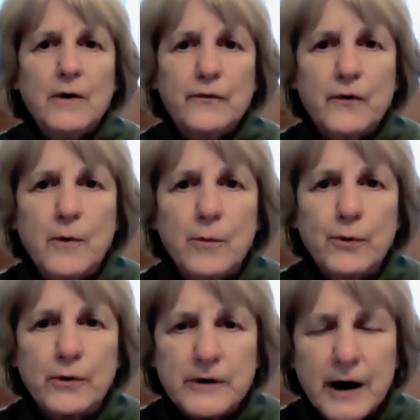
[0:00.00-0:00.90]
for more
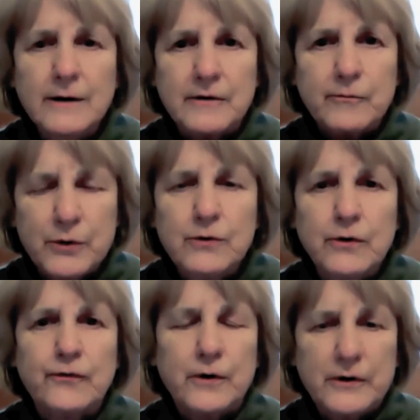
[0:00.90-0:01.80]
productive,
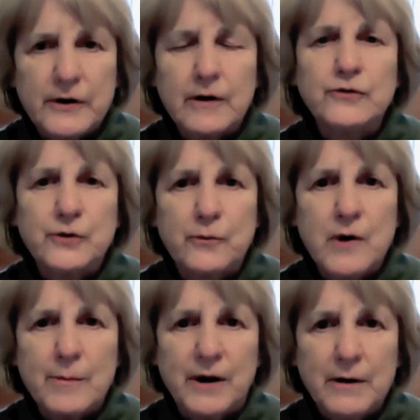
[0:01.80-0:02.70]
beautiful, intelligent
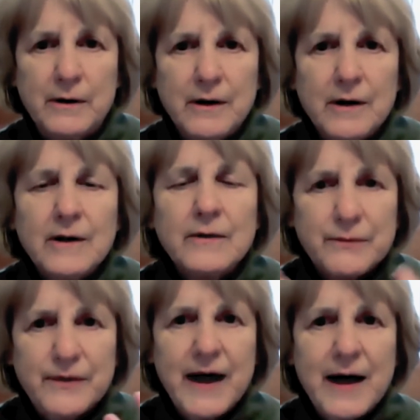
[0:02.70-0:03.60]
women
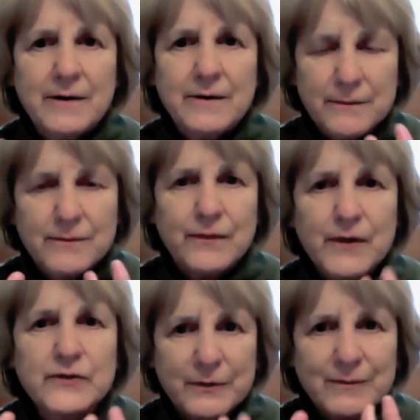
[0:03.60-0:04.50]
than
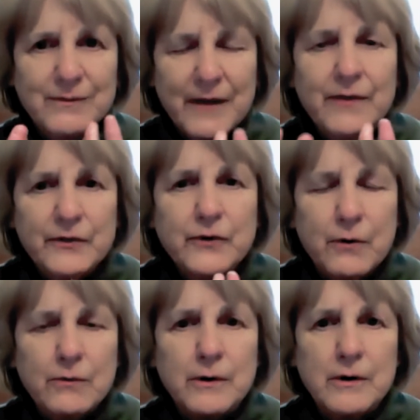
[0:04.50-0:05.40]
this
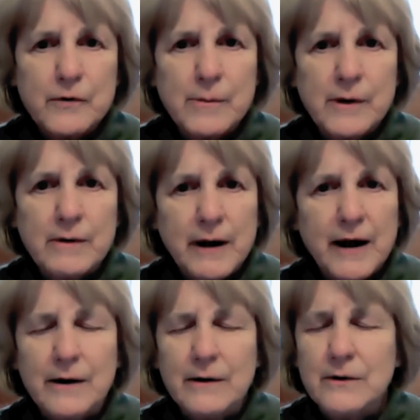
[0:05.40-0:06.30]
cohort of women.
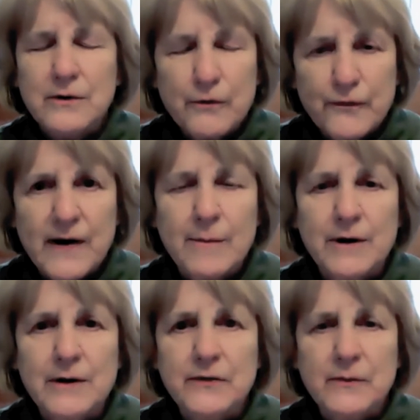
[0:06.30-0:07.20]
And your
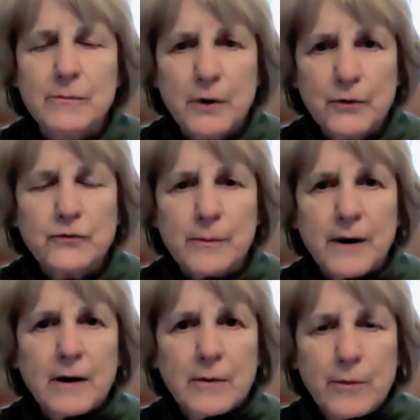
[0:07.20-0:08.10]
family is the most
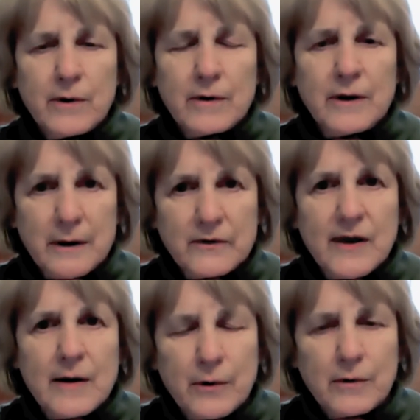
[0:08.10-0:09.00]
remarkable
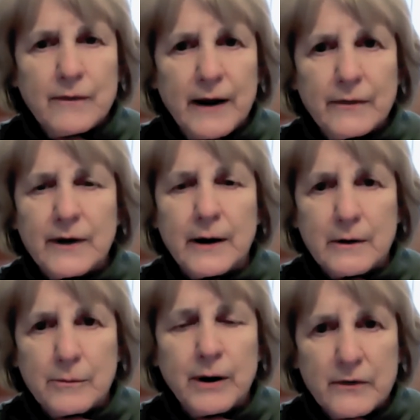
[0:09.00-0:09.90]
example of that I
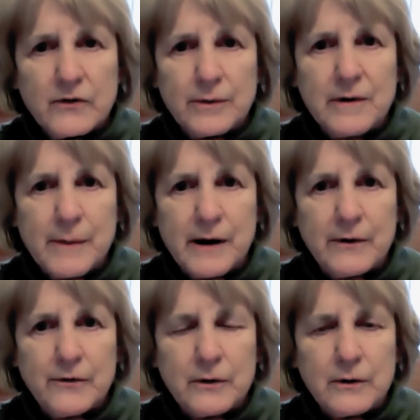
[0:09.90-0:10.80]
could possibly
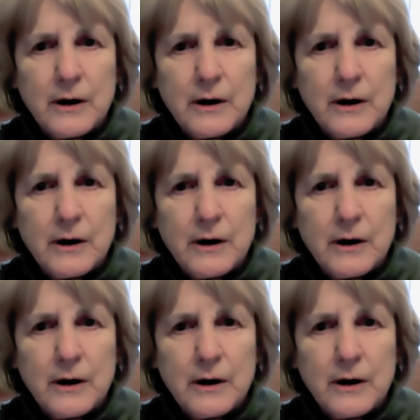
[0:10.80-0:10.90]
imagine.